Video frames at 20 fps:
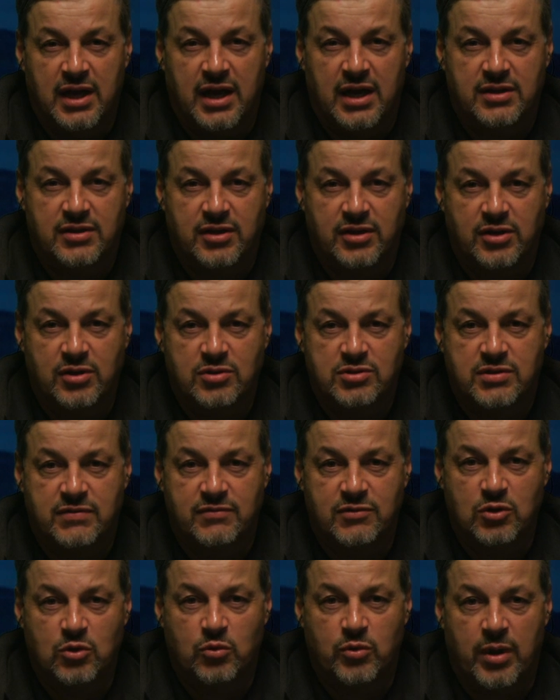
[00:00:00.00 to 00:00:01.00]
and the use of
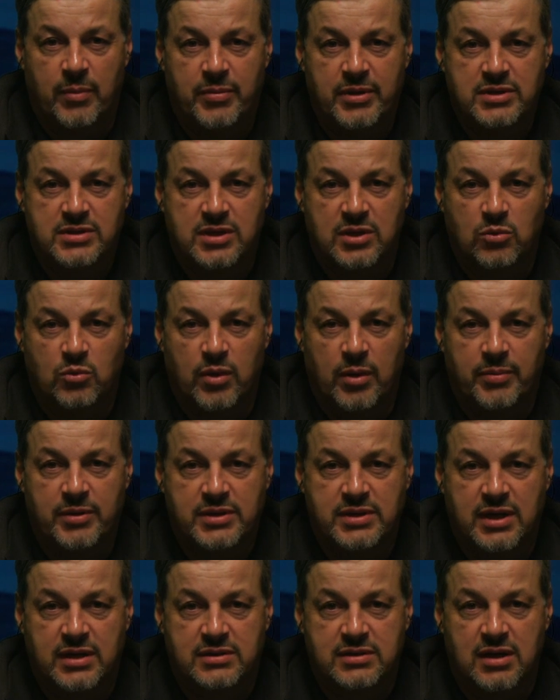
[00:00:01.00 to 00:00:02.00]
new weapons and weapon
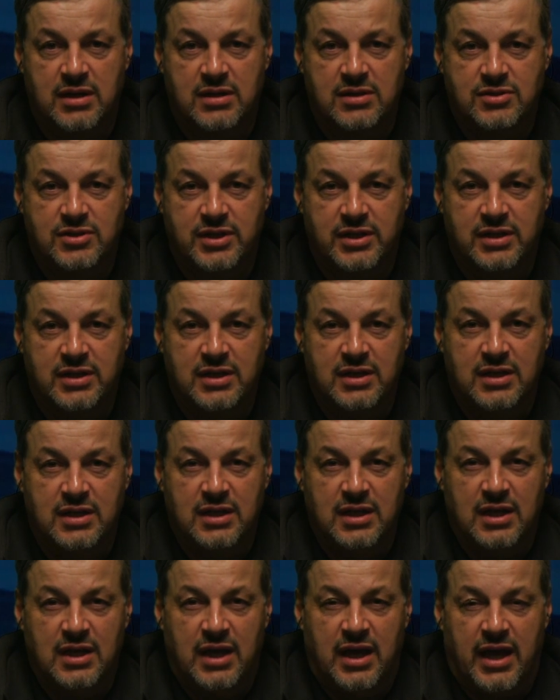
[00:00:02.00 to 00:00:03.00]
technology.
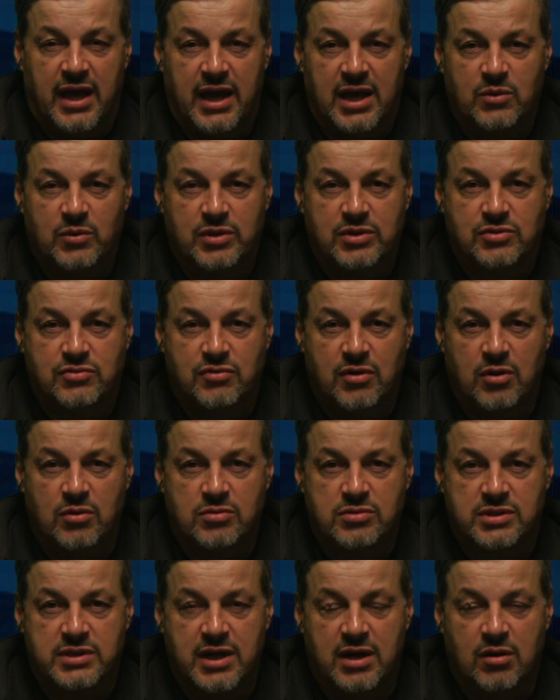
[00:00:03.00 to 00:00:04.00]
And with
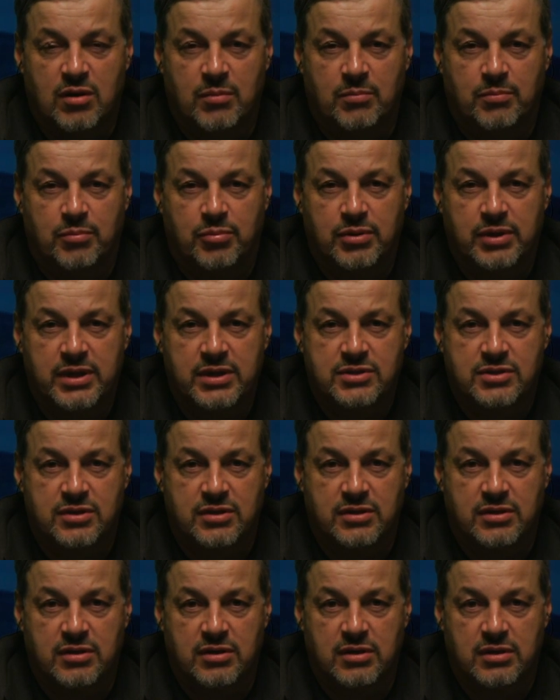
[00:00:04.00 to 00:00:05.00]
drones now a
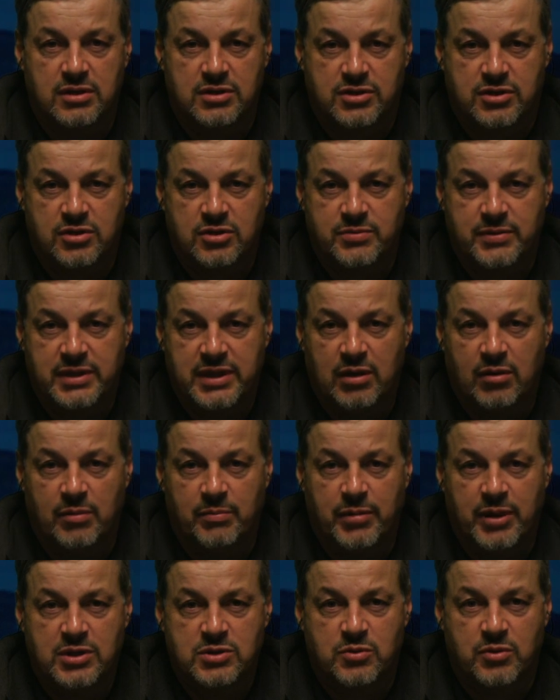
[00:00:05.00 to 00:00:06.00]
blizzard, or excuse me, now a
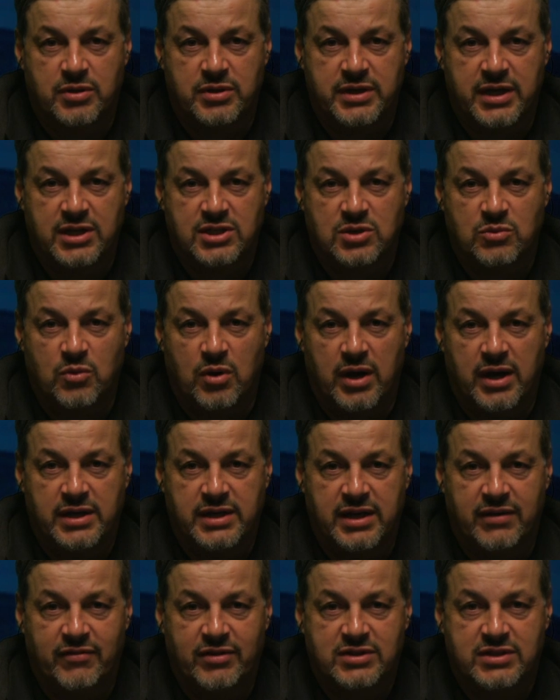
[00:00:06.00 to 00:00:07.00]
buzzword nationwide,
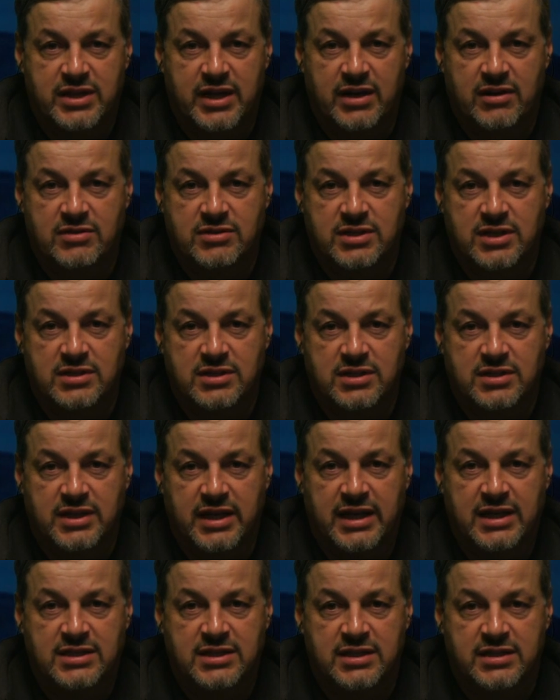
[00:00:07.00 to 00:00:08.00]
David Sanger says it's
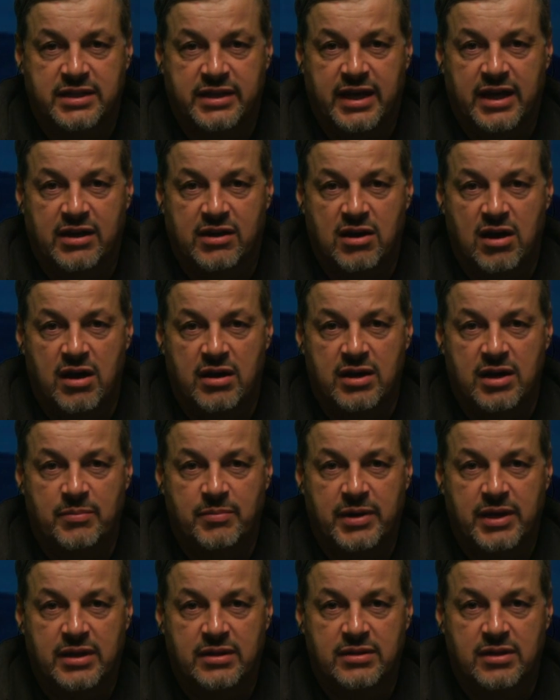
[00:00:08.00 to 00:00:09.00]
easy to get caught
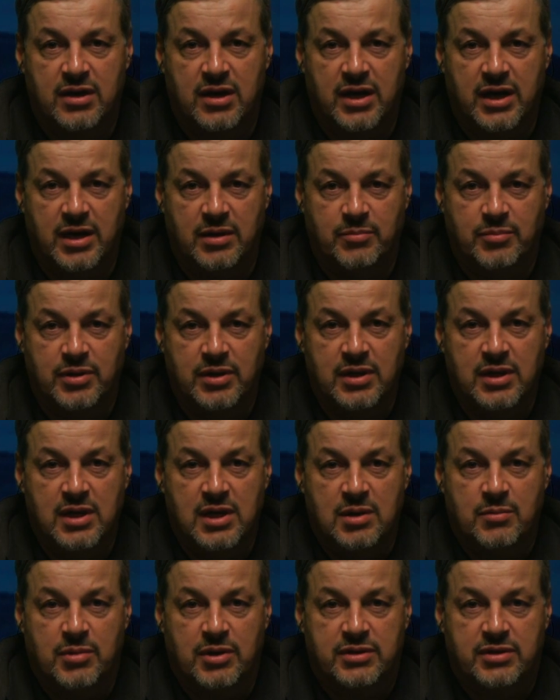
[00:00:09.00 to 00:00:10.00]
up in the hype.
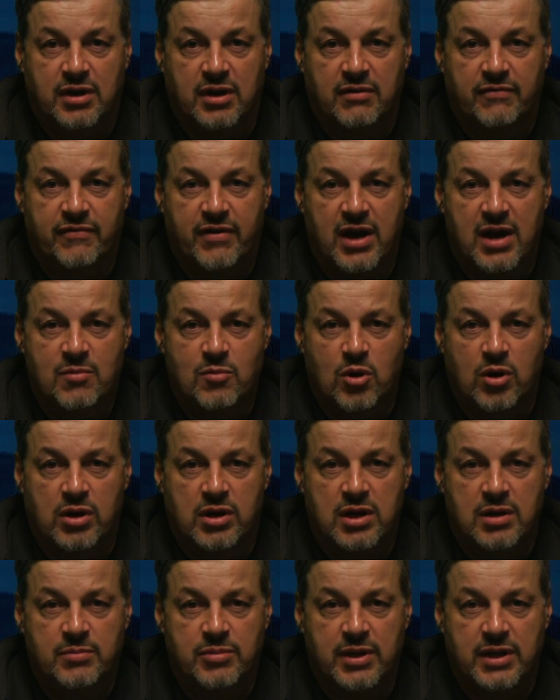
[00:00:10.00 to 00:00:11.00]
But there are far more
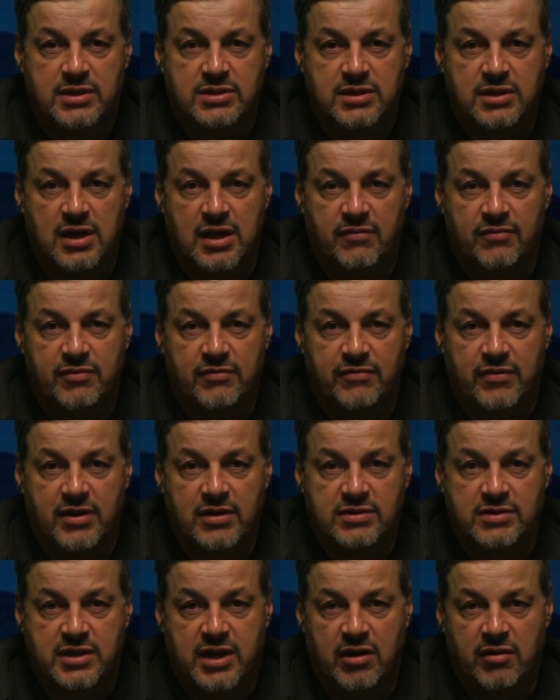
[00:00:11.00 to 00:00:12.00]
complex and often far
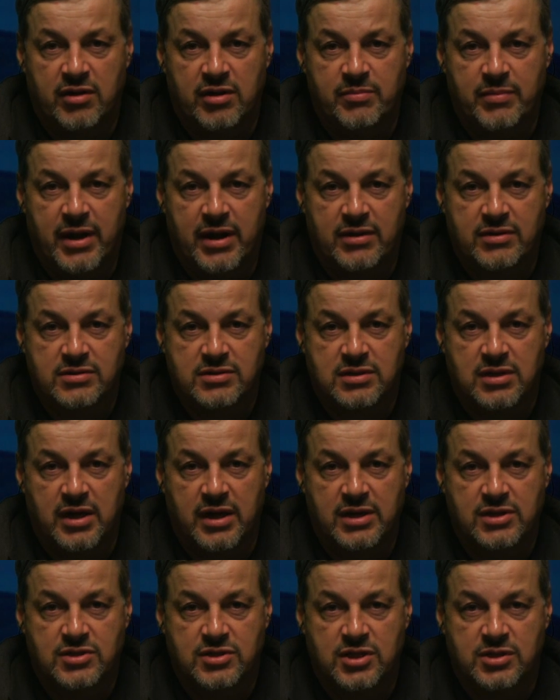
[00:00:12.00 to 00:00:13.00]
scarier matters
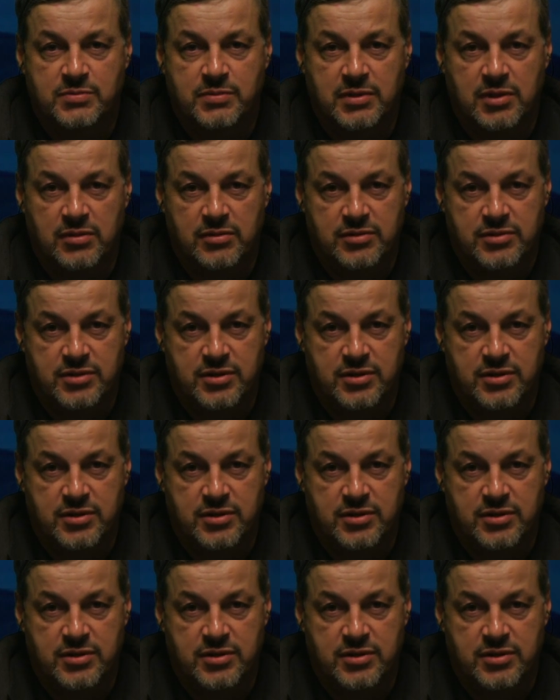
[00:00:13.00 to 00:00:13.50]
lying just below the